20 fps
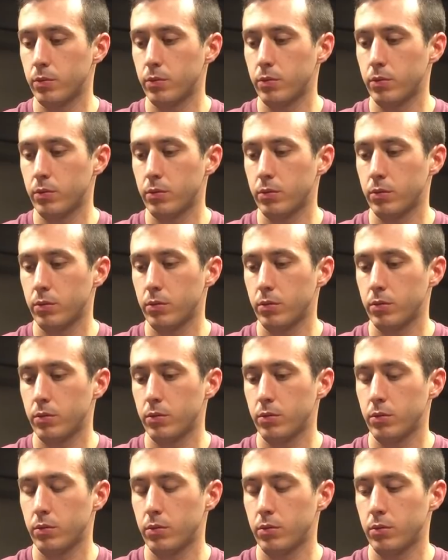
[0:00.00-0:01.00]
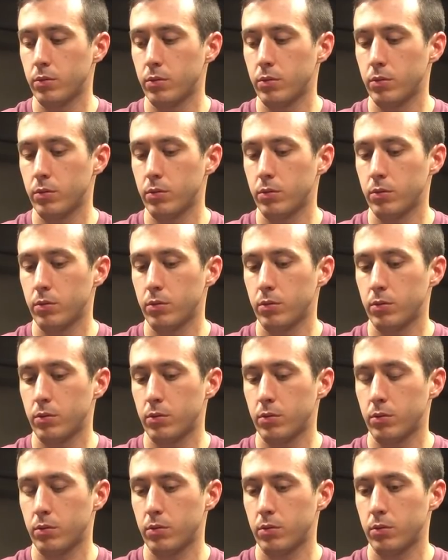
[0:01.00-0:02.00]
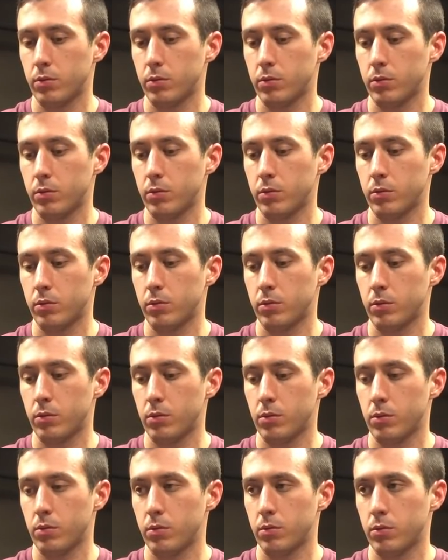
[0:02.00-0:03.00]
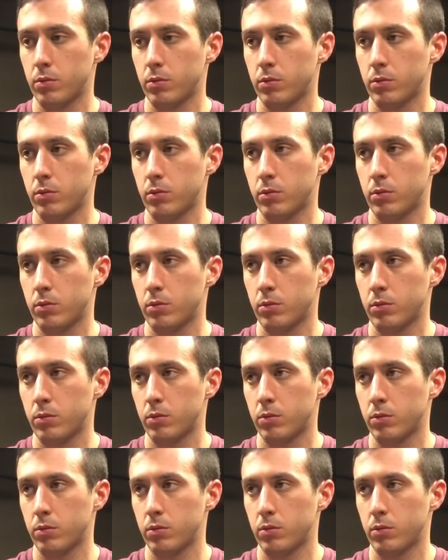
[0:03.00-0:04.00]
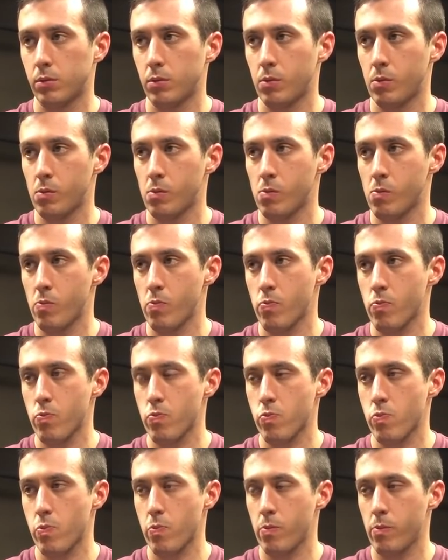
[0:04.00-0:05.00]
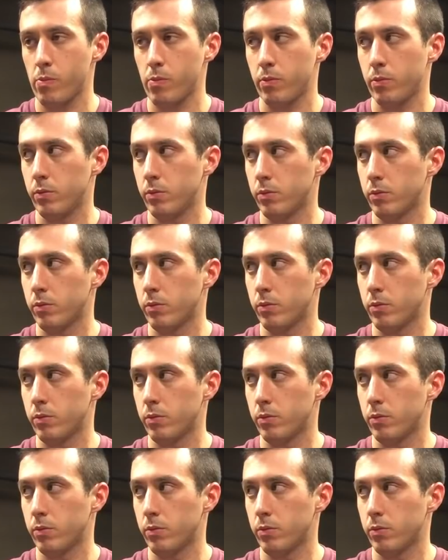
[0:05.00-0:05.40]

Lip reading: (not speaking)